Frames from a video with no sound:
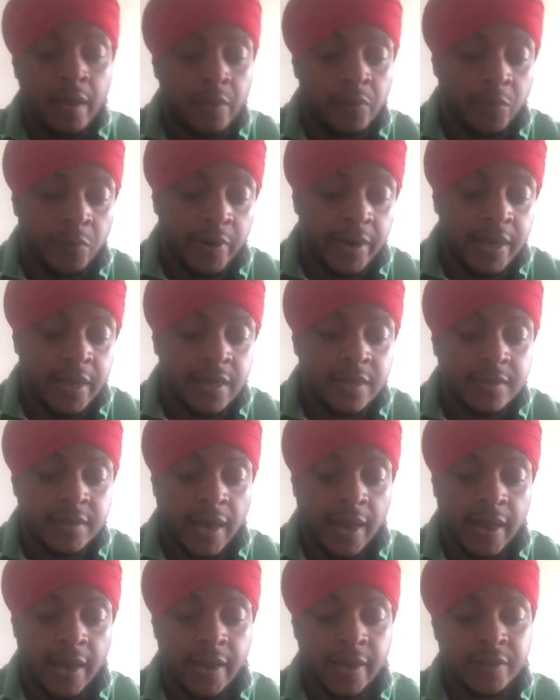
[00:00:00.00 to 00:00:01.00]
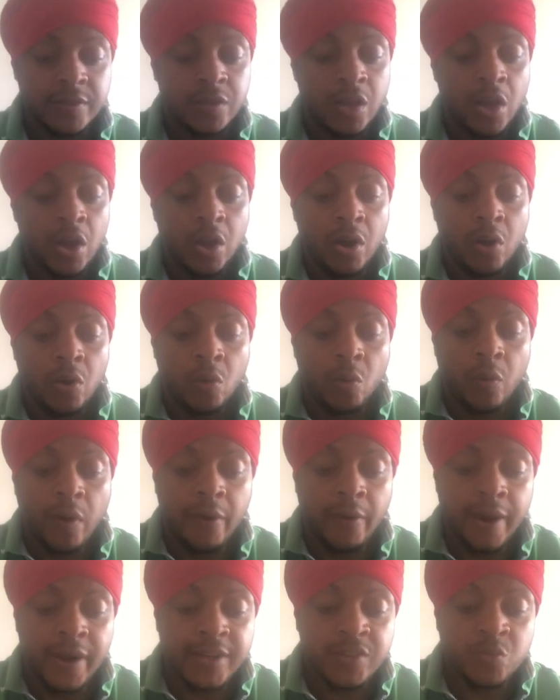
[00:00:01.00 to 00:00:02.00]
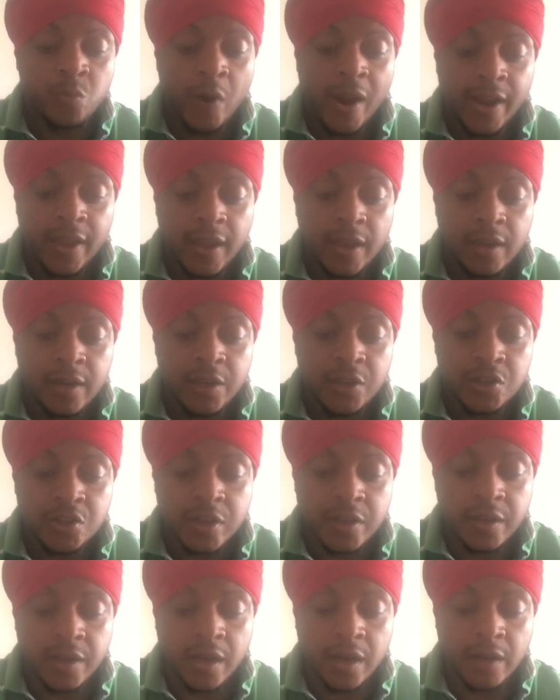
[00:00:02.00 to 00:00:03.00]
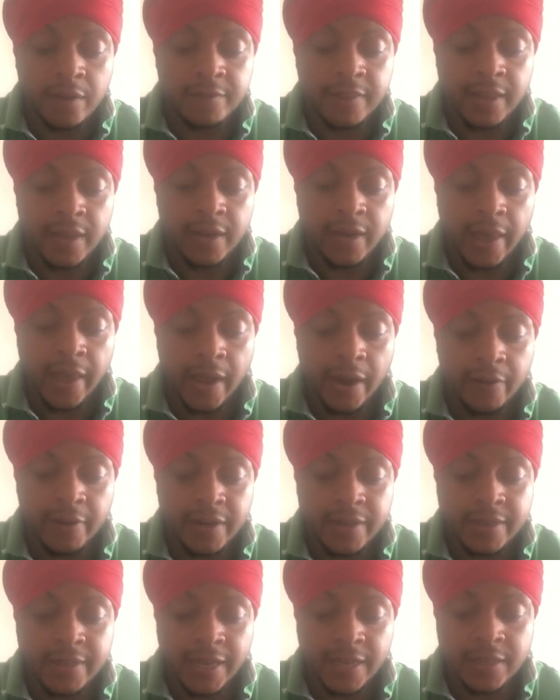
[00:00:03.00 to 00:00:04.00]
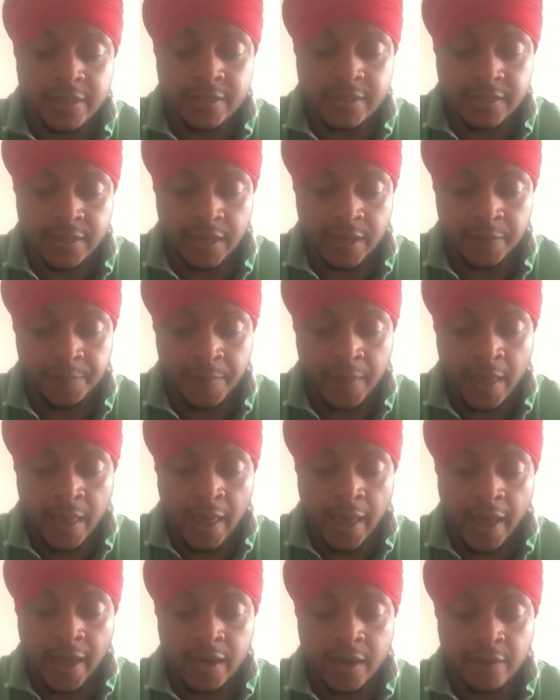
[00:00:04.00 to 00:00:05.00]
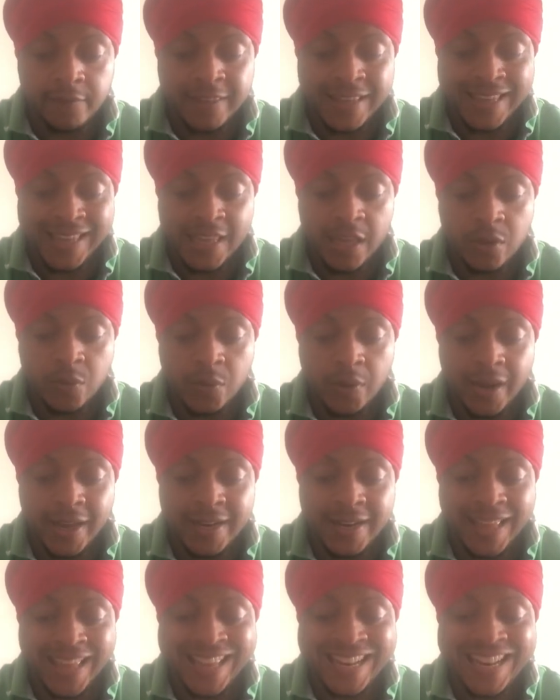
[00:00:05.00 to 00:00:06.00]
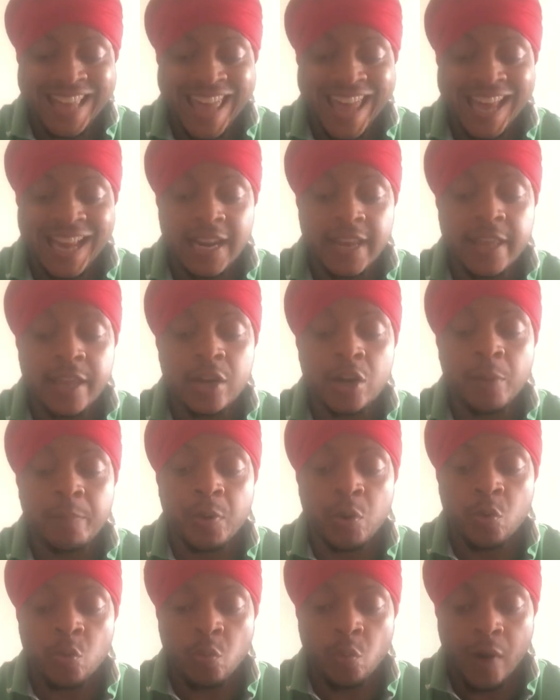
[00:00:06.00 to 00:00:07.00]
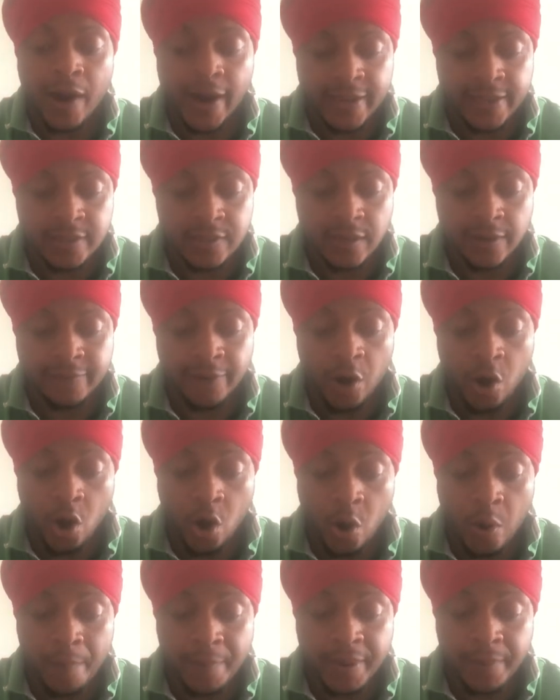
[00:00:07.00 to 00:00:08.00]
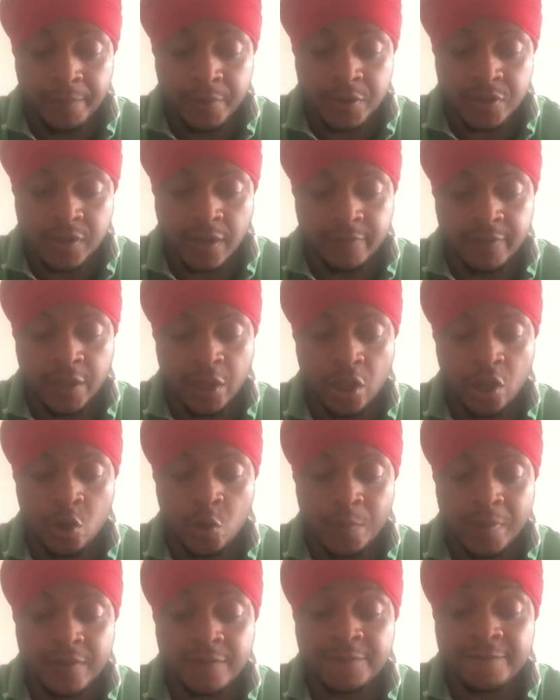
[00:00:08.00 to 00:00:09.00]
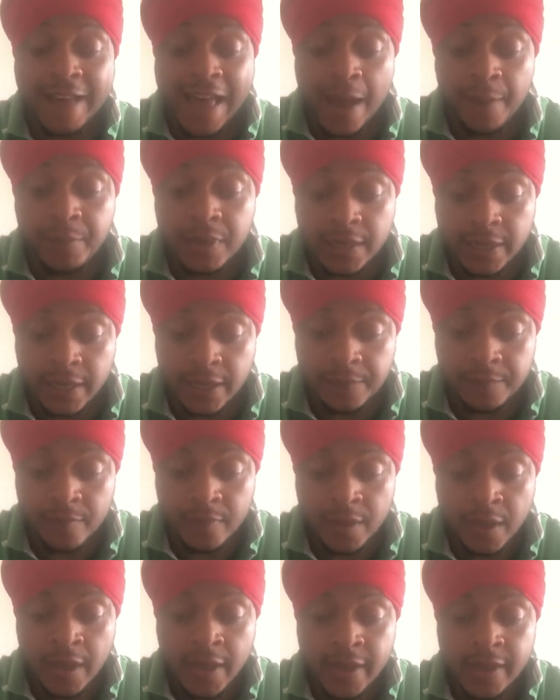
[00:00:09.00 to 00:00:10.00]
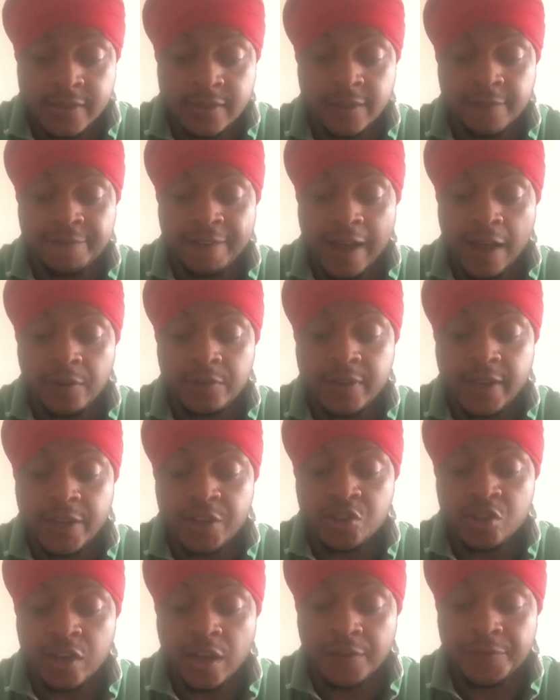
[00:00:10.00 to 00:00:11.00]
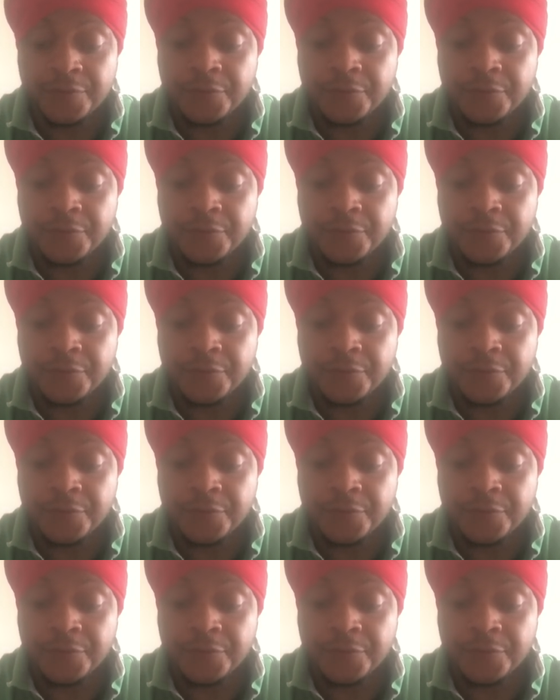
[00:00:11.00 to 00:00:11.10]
reads as, whereas recognition of the inherent dignity and of the equal and inalienable rights of all members of the human family is the foundation of